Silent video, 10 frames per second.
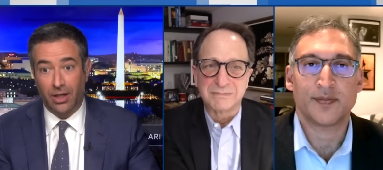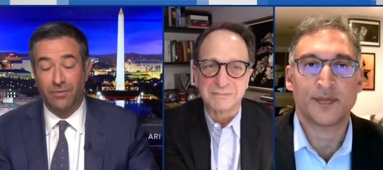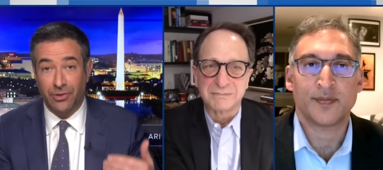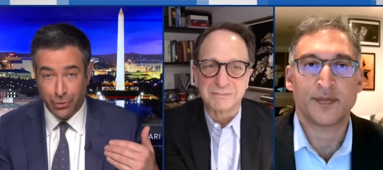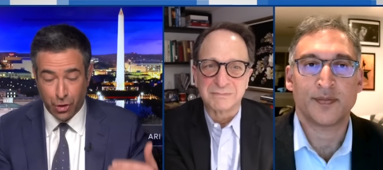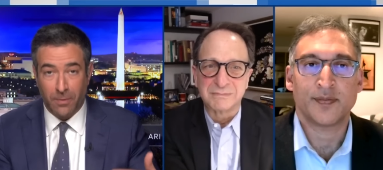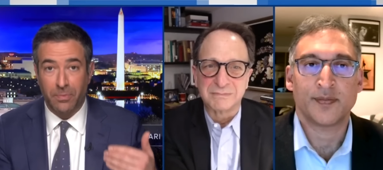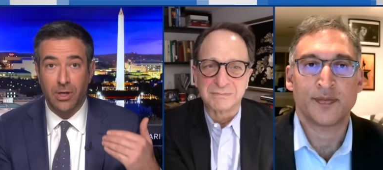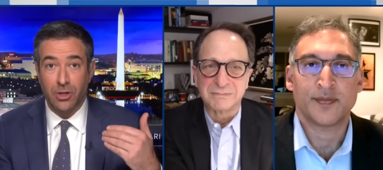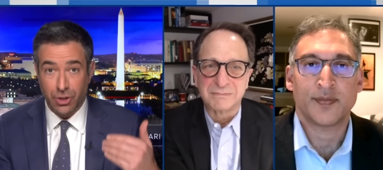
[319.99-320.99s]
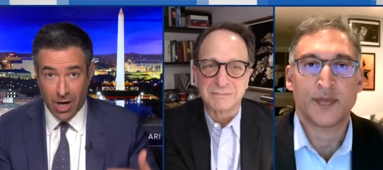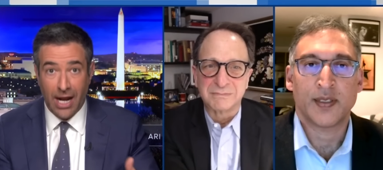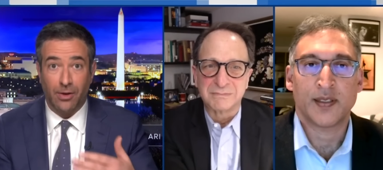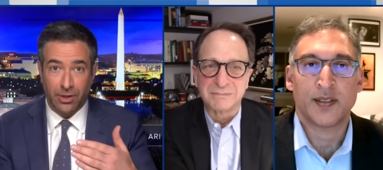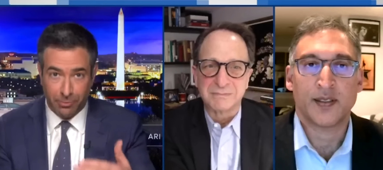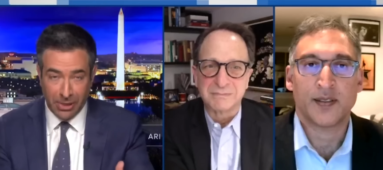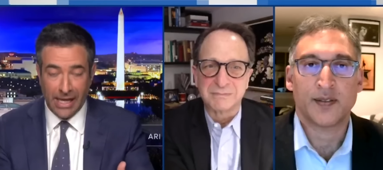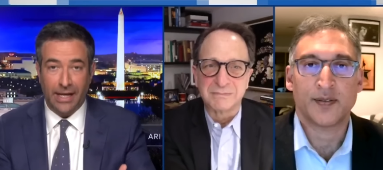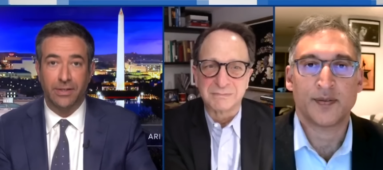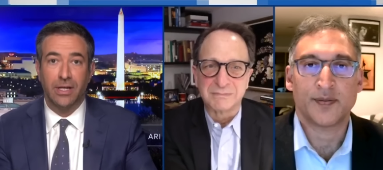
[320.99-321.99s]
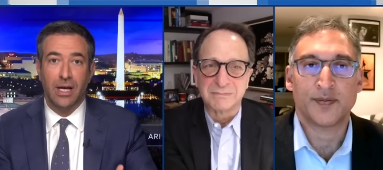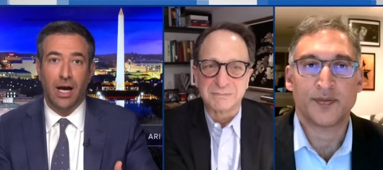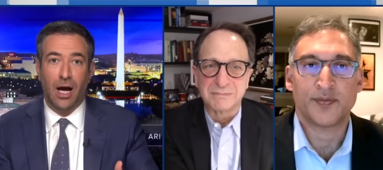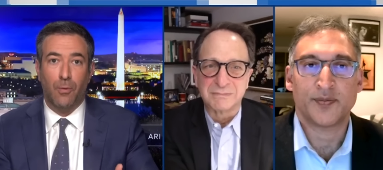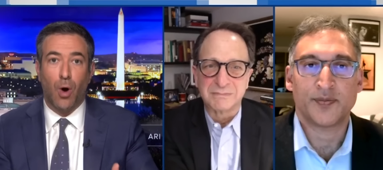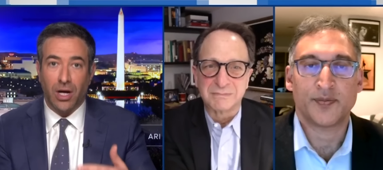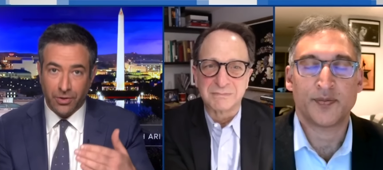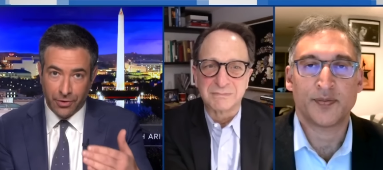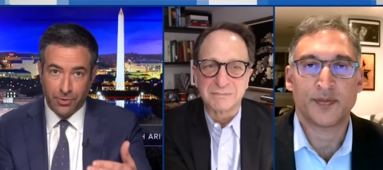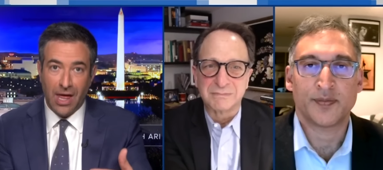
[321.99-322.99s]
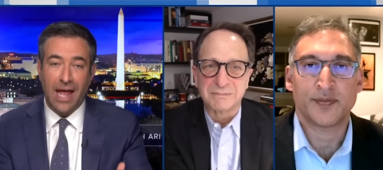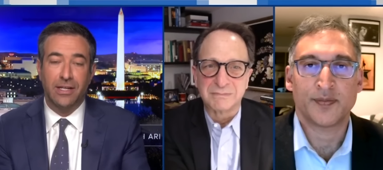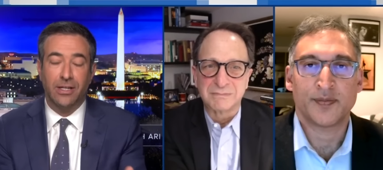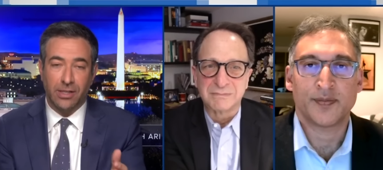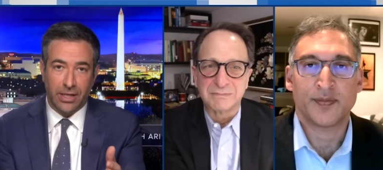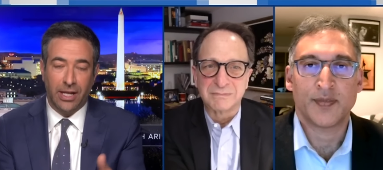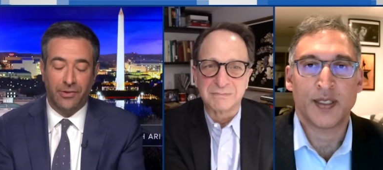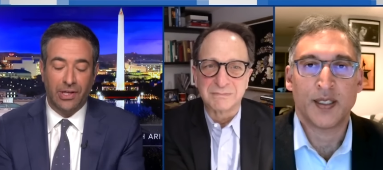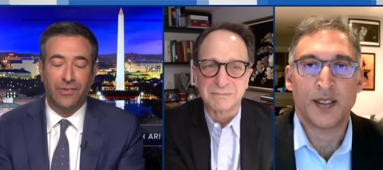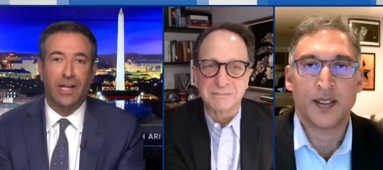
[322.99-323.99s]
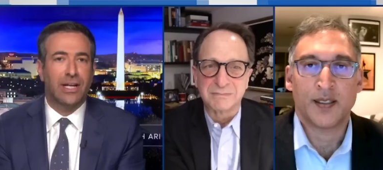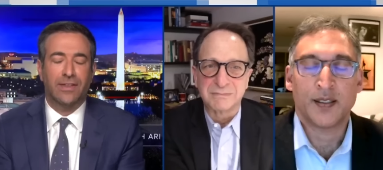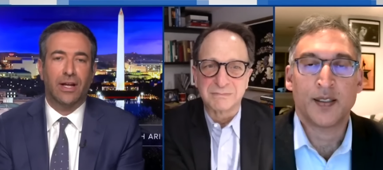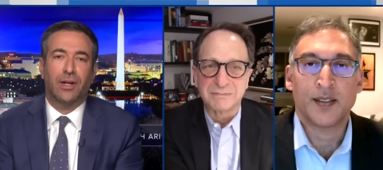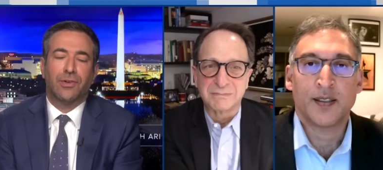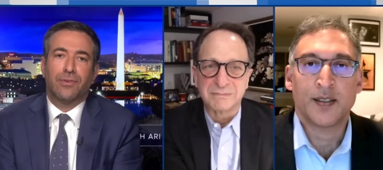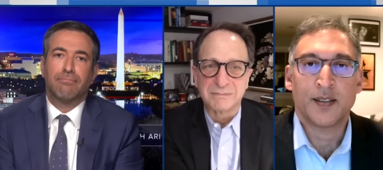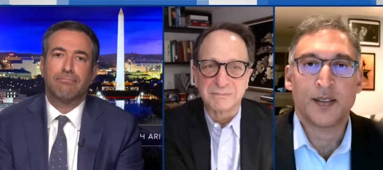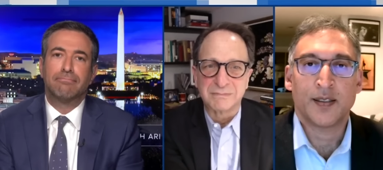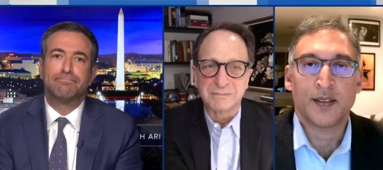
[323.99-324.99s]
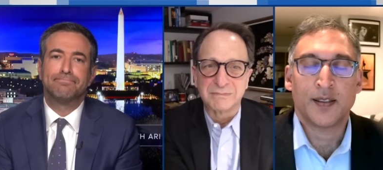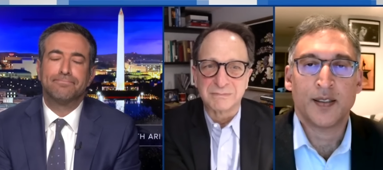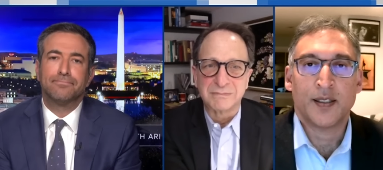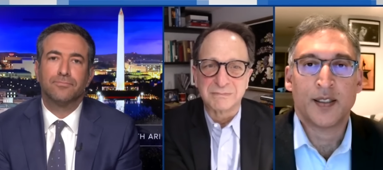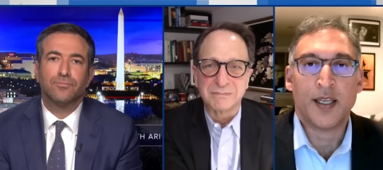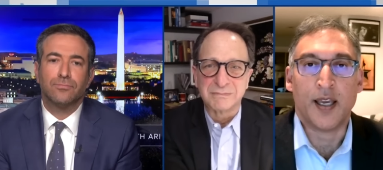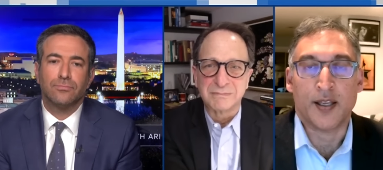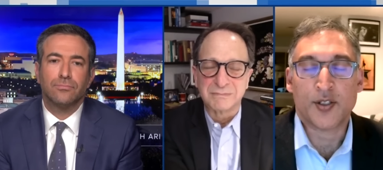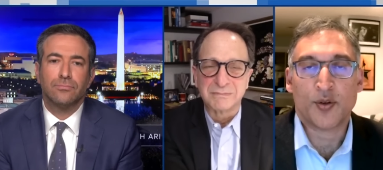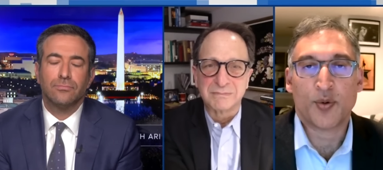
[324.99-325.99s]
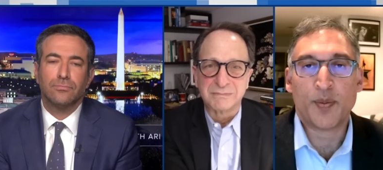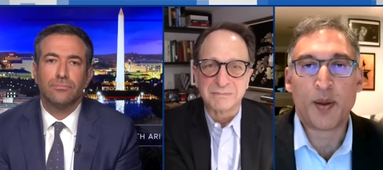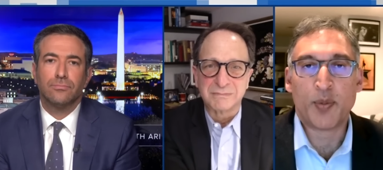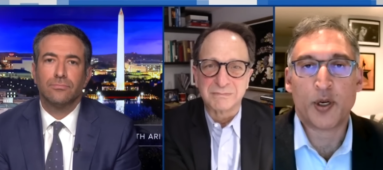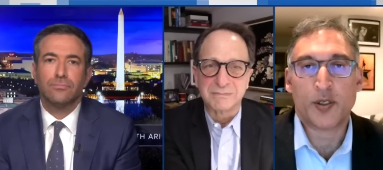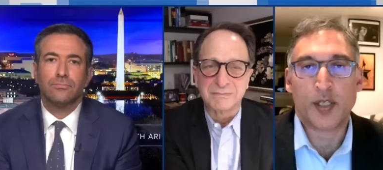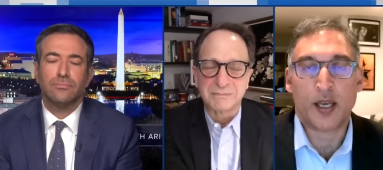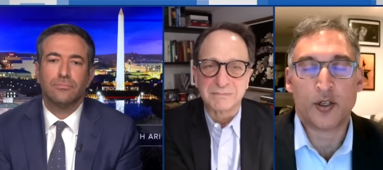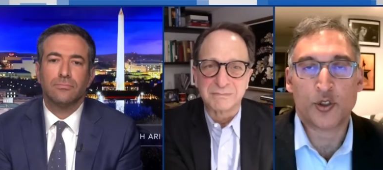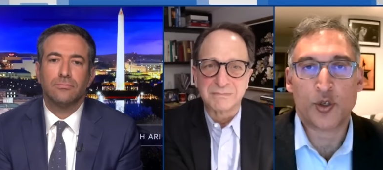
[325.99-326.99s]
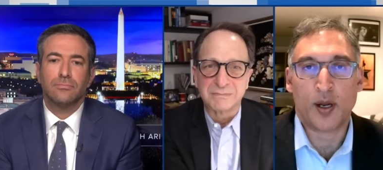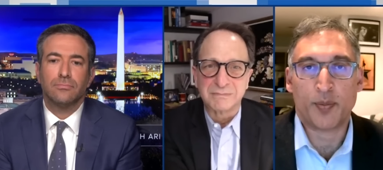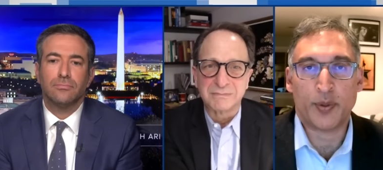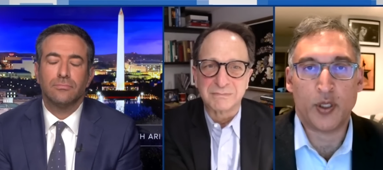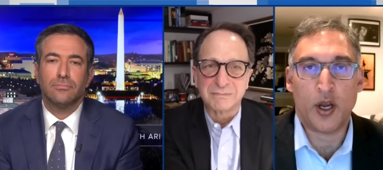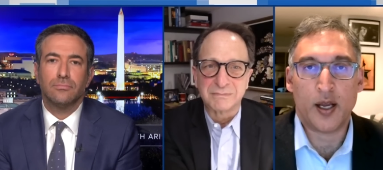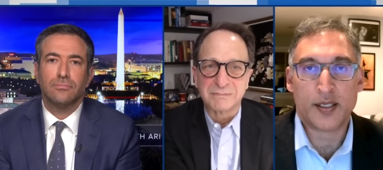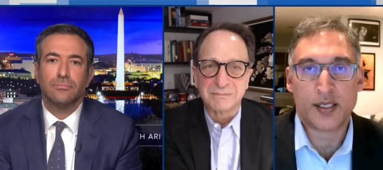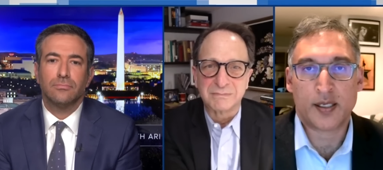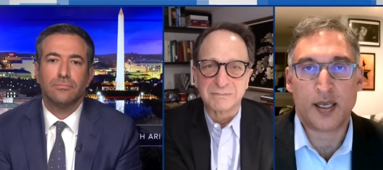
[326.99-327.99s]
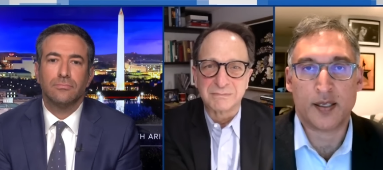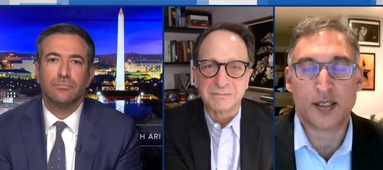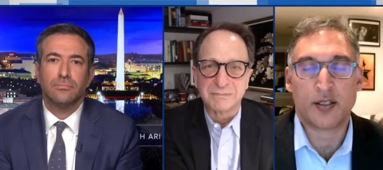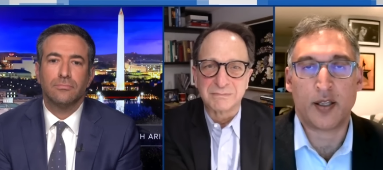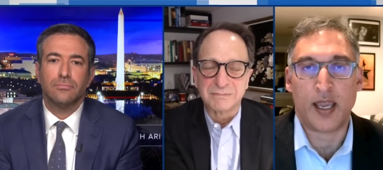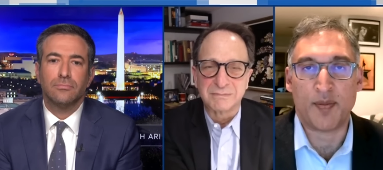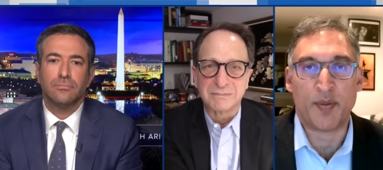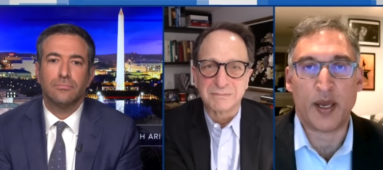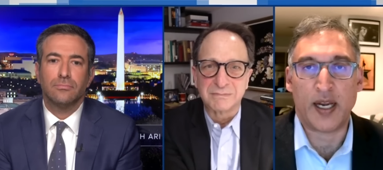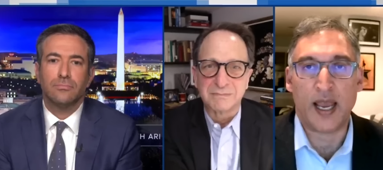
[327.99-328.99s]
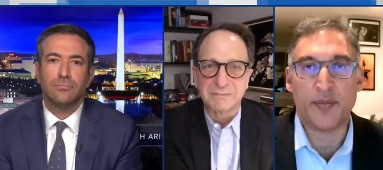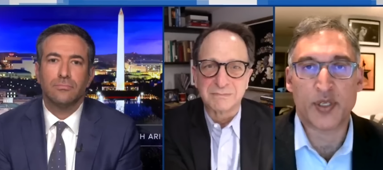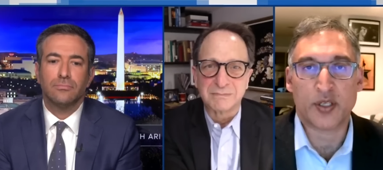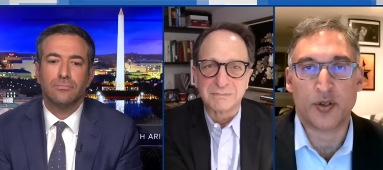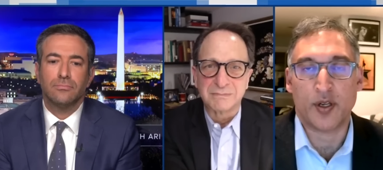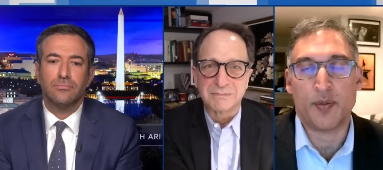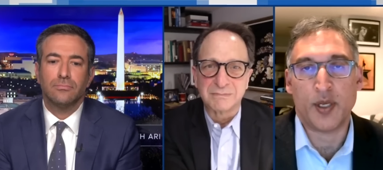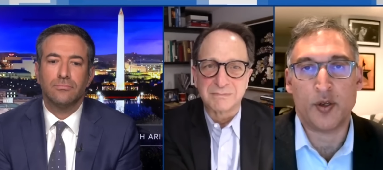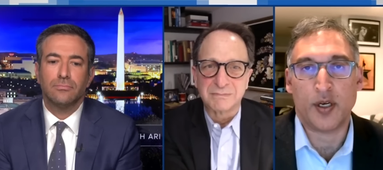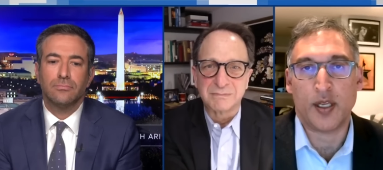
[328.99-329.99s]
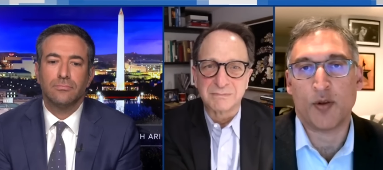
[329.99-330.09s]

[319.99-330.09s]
Speaker 1: of this Trump trial that's planned. Uh, walk us through that, Neal, and, and as I said, anything else.
Speaker 2: Yeah, so remember, Donald Trump lost his claim about absolute immunity